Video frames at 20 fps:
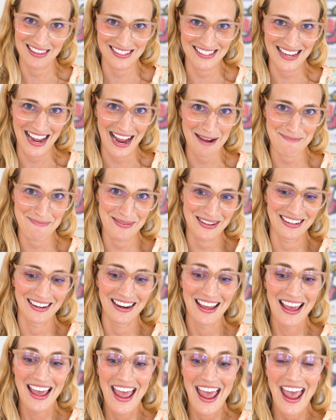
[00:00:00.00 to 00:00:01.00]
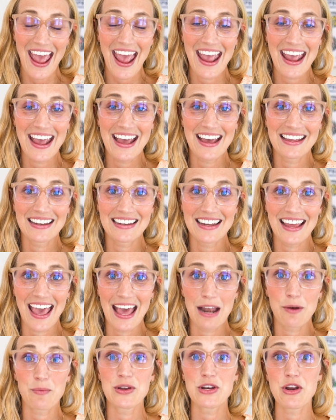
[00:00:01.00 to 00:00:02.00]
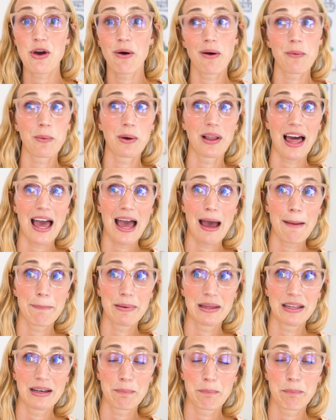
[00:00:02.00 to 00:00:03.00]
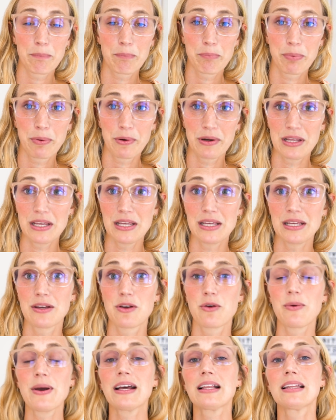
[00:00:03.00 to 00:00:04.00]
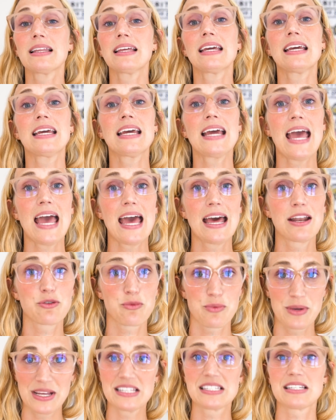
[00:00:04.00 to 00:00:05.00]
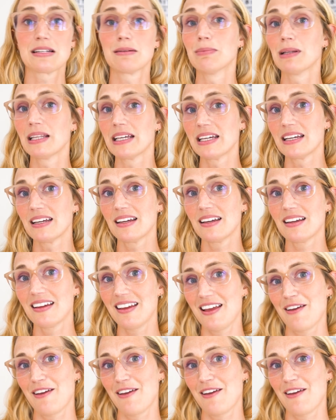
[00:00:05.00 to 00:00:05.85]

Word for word: this happen. And we know it will happen pretty quickly and reasonably